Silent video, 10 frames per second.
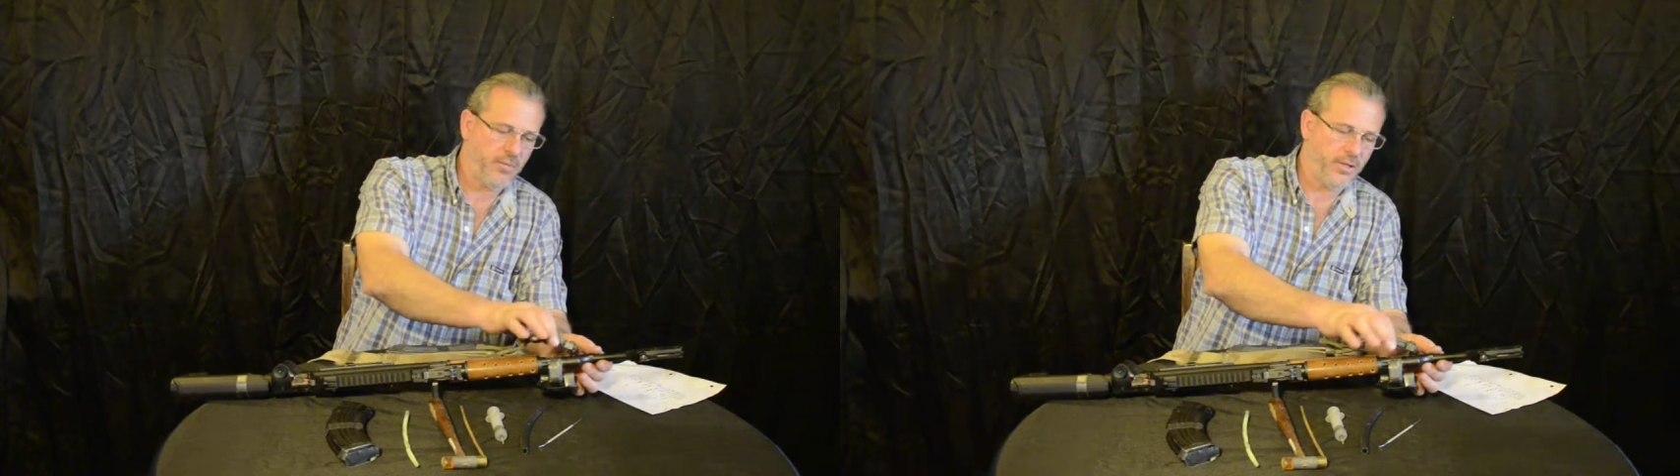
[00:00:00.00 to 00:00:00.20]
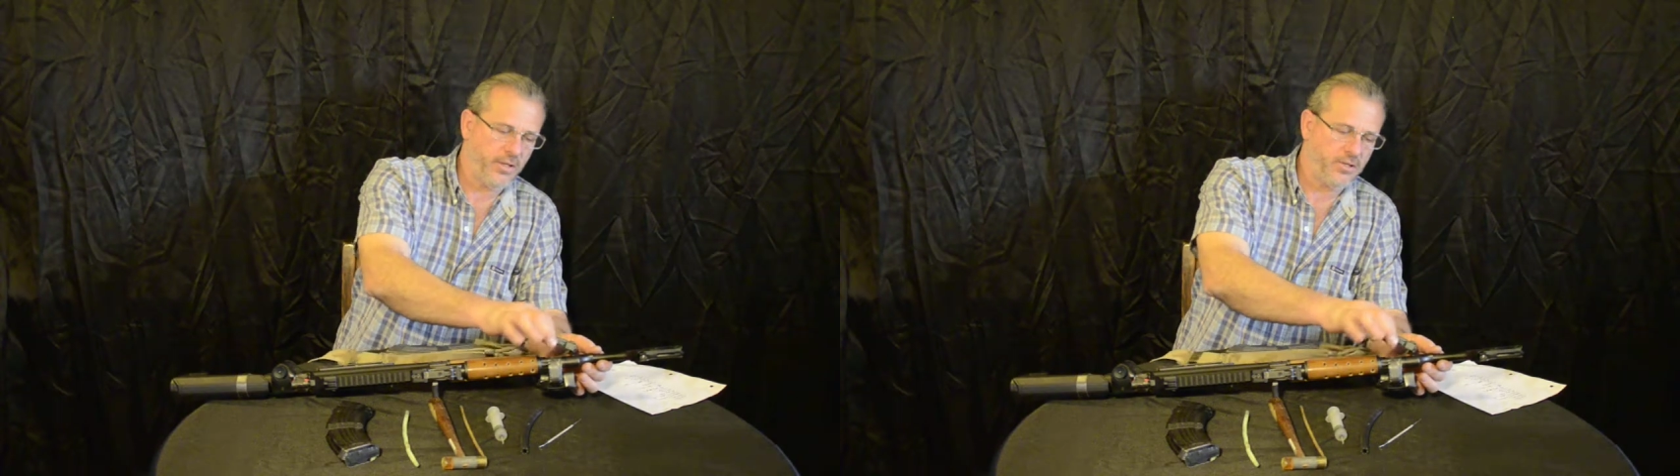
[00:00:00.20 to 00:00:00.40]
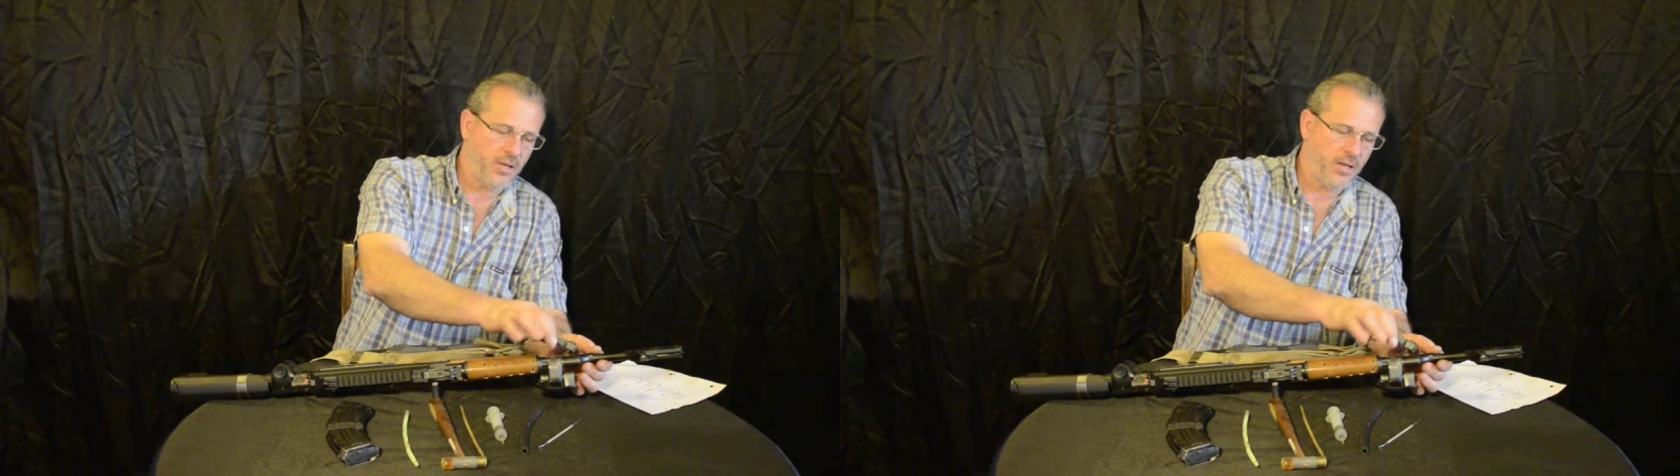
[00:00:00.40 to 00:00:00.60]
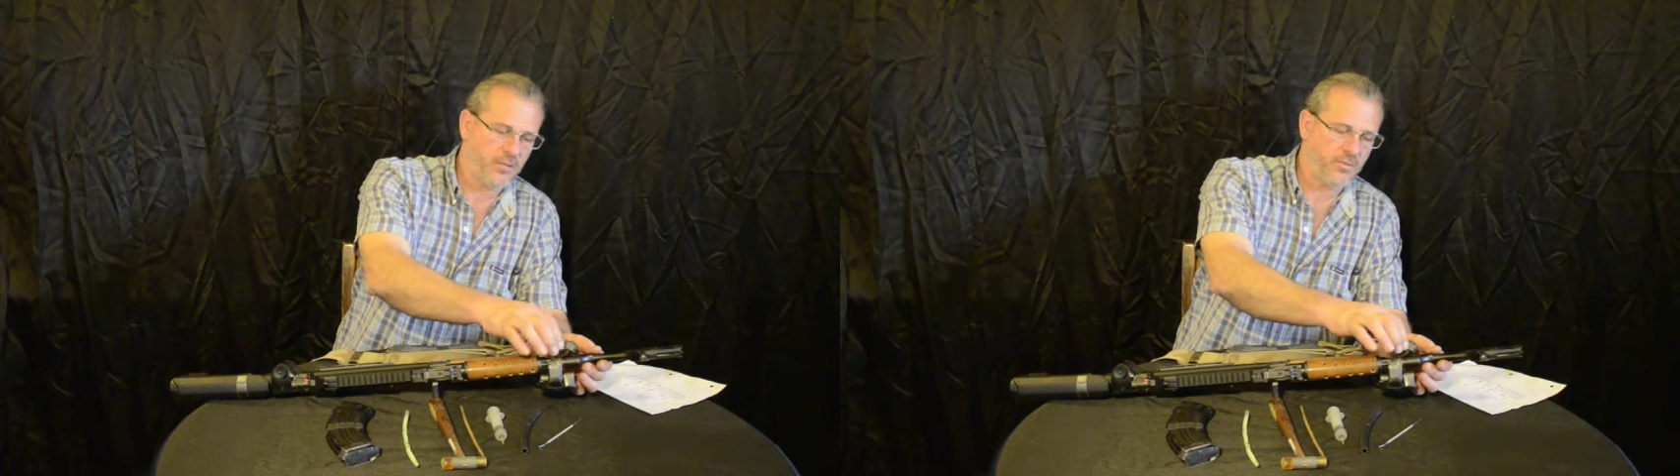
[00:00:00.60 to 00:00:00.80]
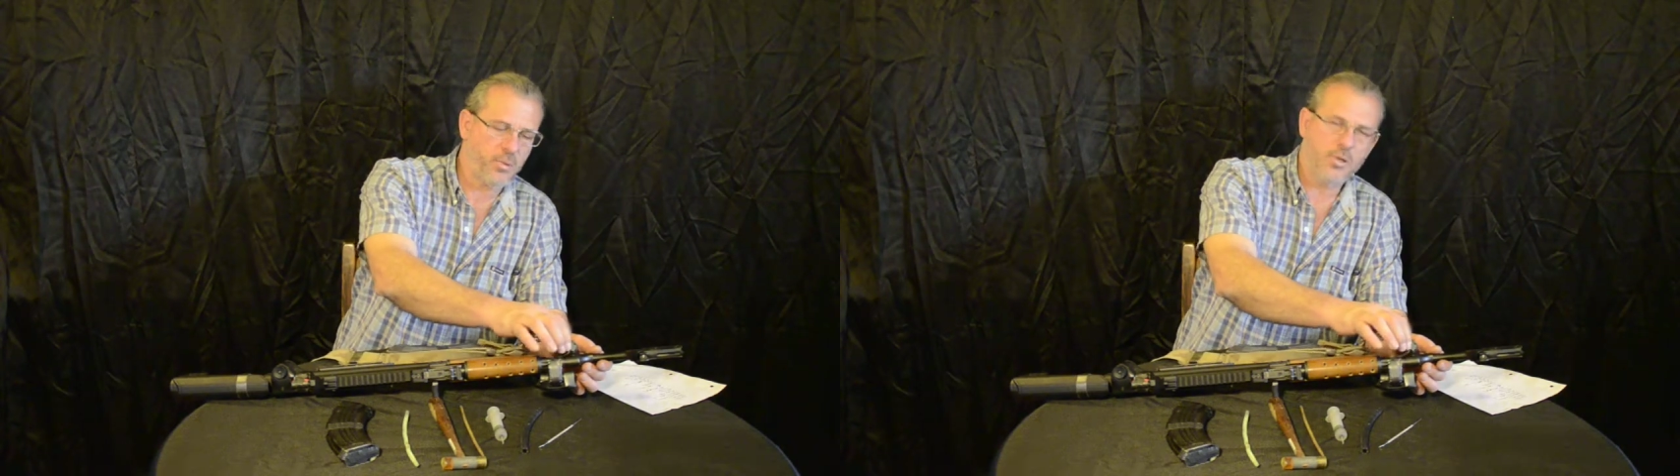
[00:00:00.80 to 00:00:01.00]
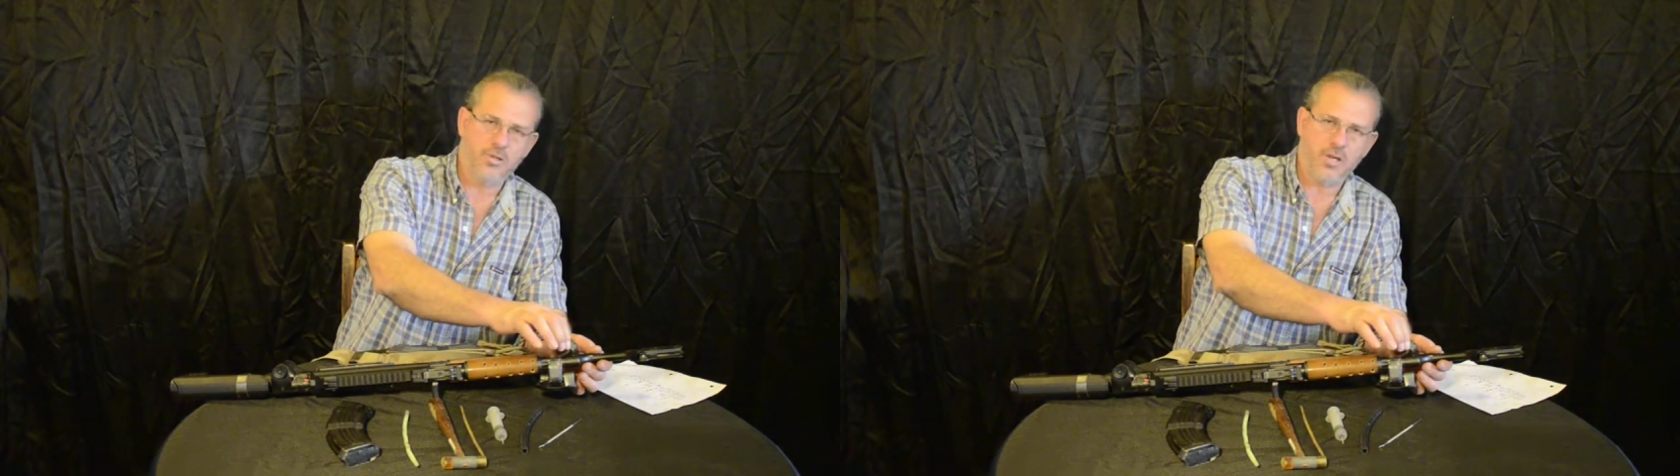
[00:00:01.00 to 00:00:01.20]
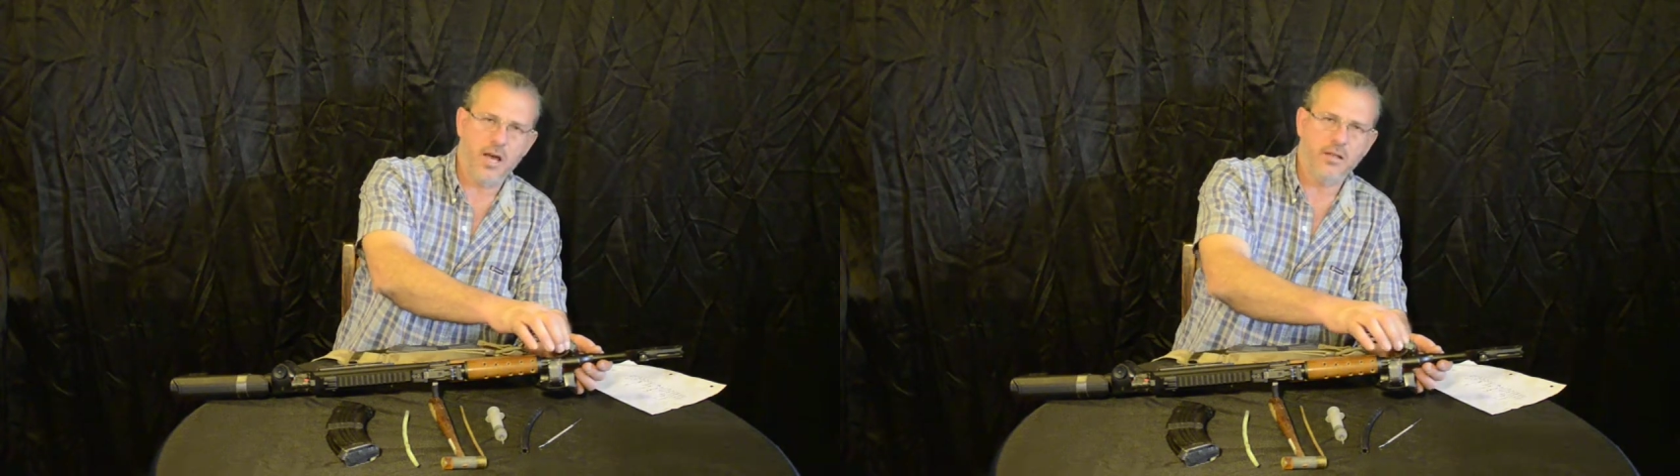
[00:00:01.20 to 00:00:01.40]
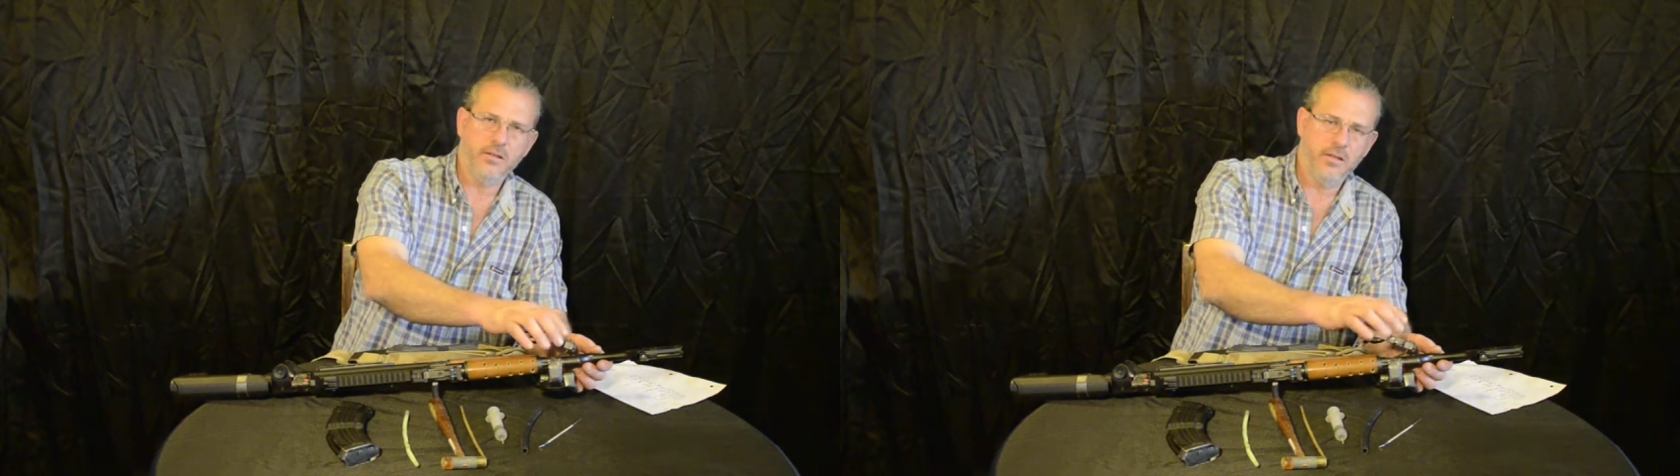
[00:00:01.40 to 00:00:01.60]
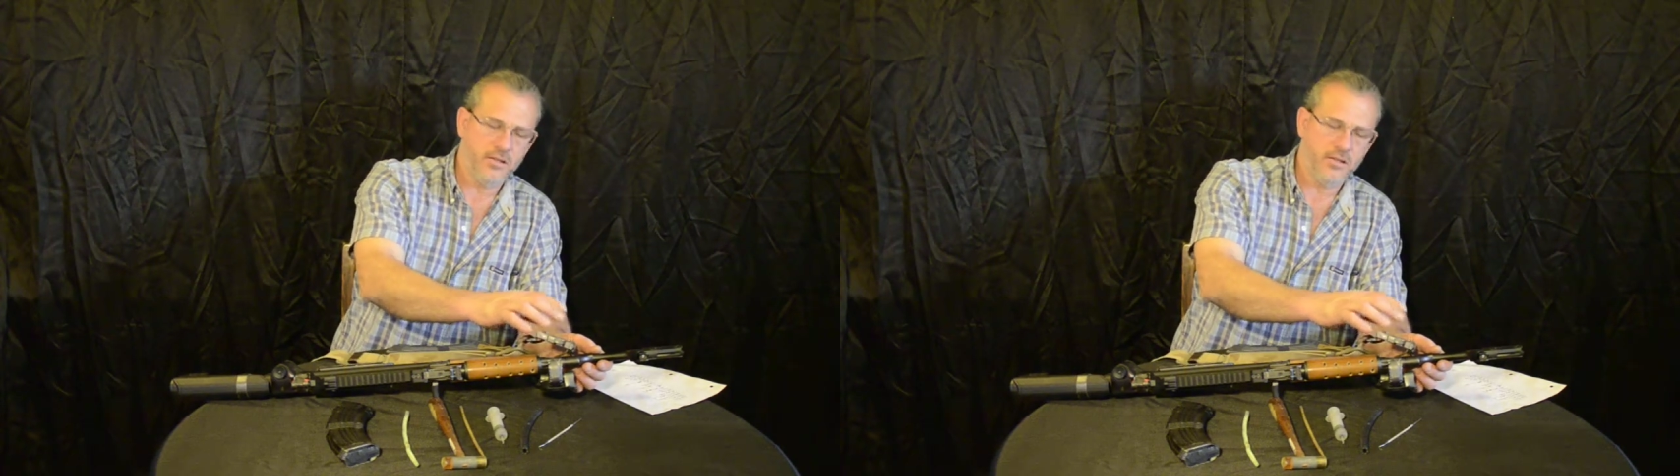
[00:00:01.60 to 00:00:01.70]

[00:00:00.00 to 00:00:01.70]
but it's pretty solid.